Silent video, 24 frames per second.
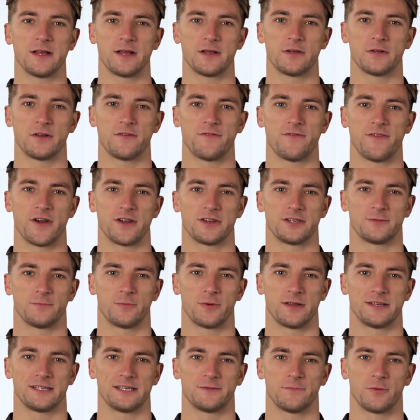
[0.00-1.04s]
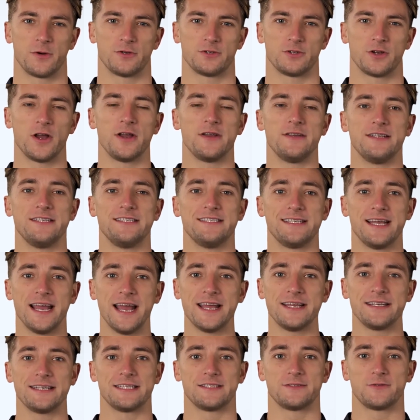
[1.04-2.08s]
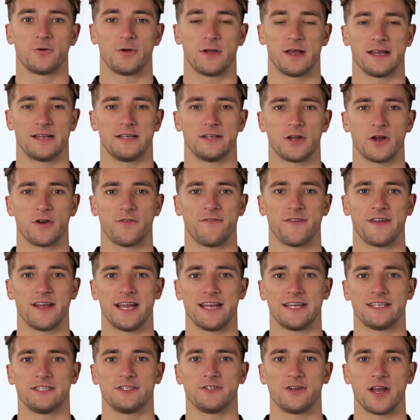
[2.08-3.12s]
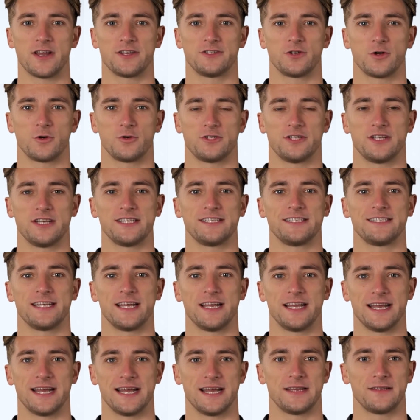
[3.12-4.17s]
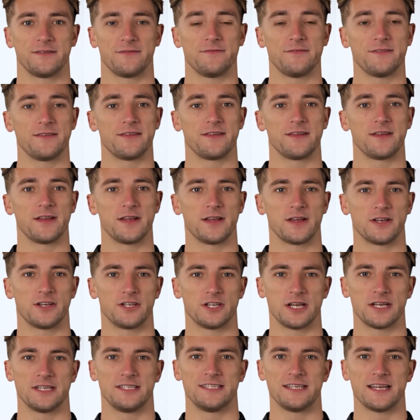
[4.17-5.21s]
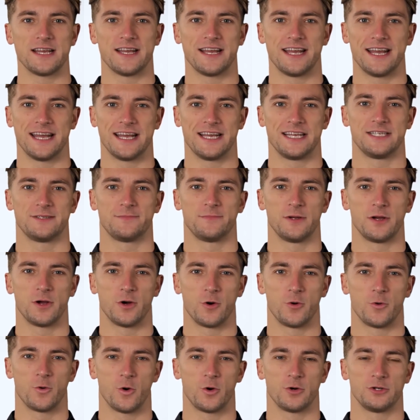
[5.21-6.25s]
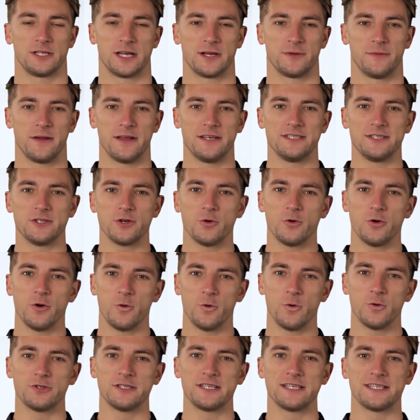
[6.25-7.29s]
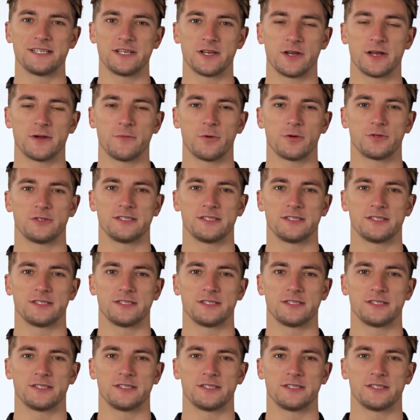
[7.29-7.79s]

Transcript: The first principle to understand is green coffee extract or GCE. GCE is pure water plus all the water-soluble